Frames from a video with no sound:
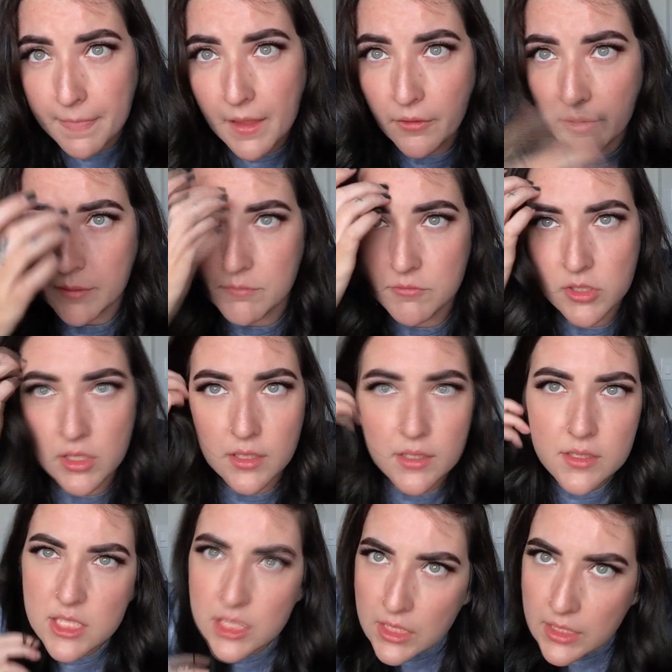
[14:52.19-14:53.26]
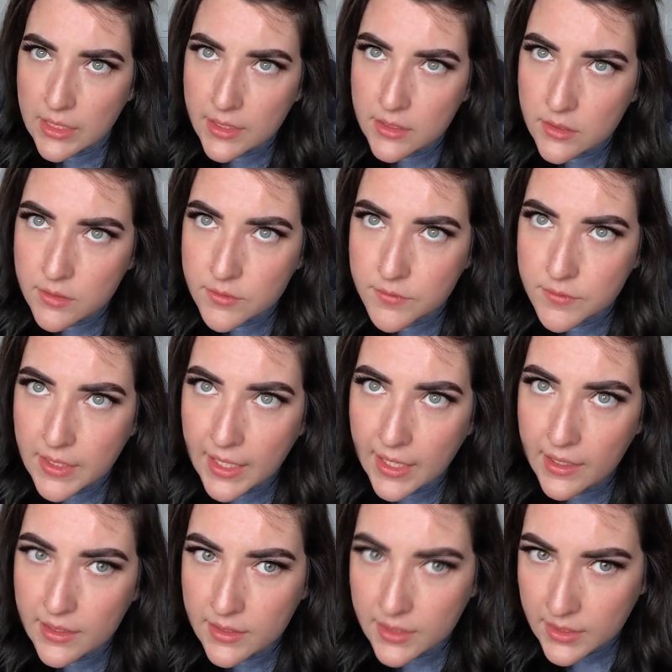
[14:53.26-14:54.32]
Okay, so now it's looking like a little
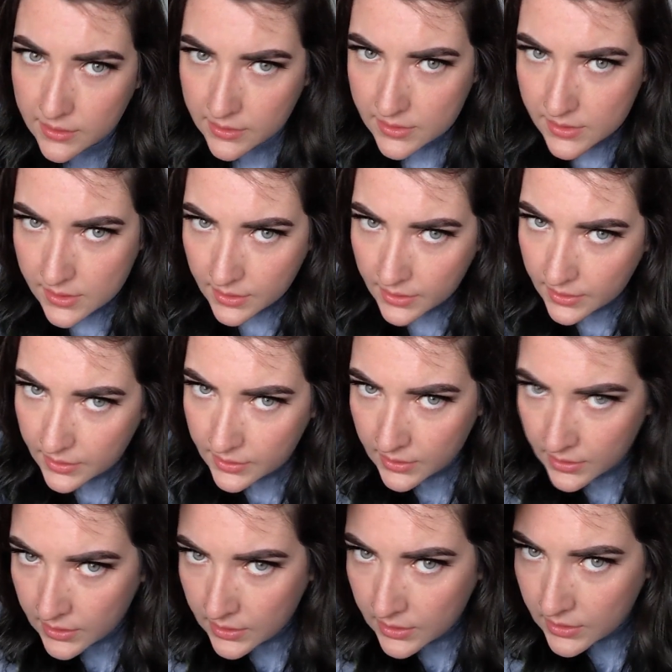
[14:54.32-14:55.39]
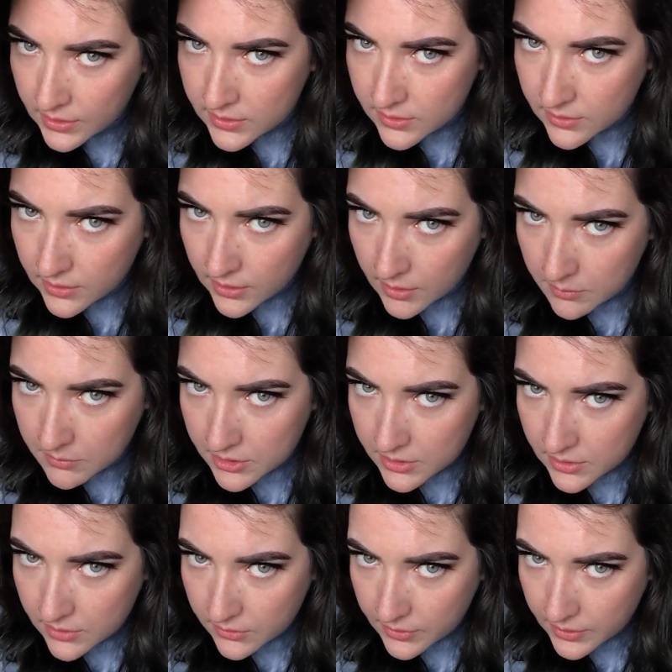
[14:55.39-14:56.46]
flat like in this area, so then I'm
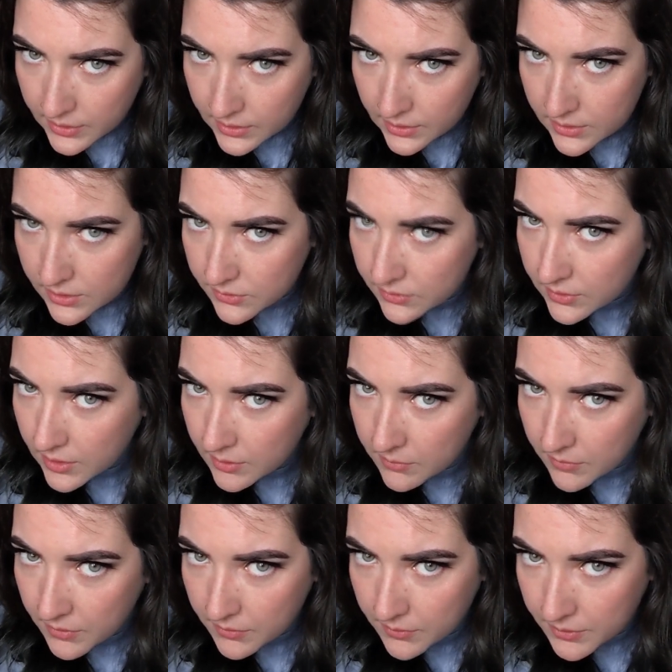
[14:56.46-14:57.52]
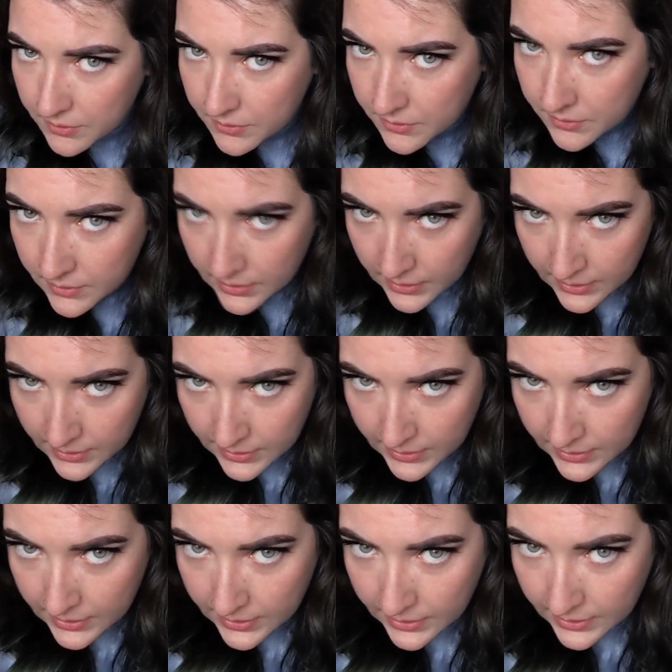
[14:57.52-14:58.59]
just going to come through
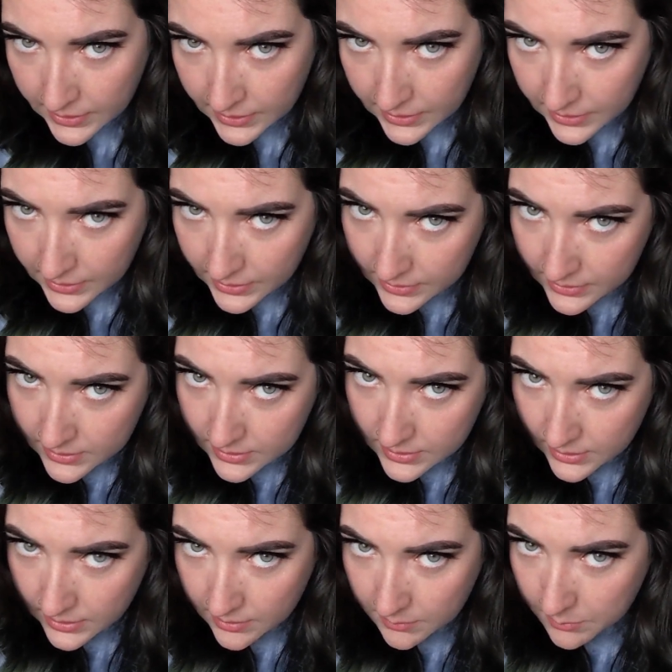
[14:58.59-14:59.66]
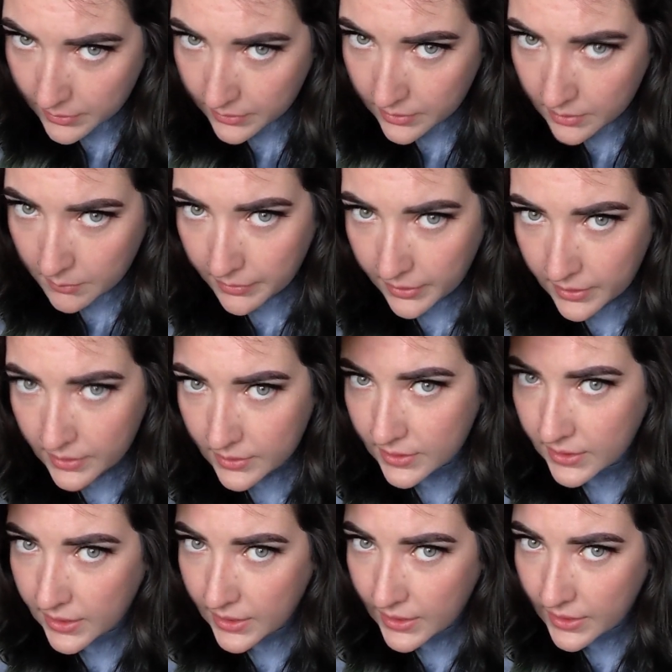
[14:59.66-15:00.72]
and pull it apart
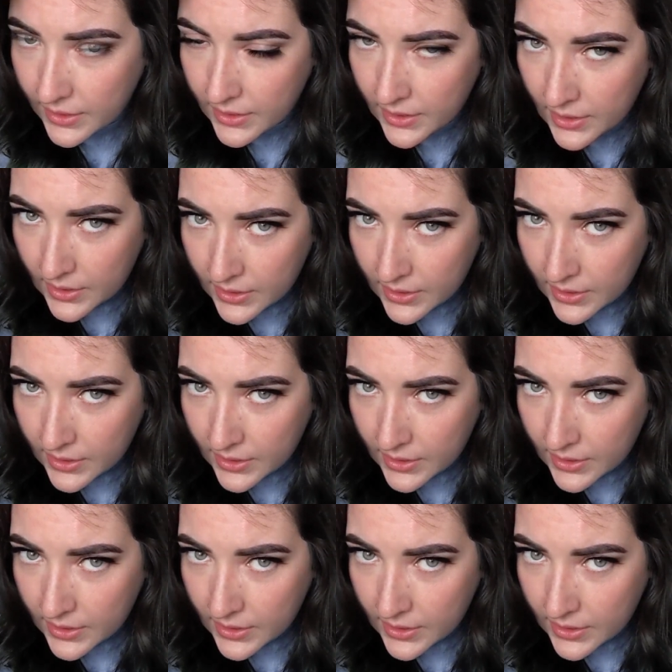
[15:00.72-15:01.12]
again.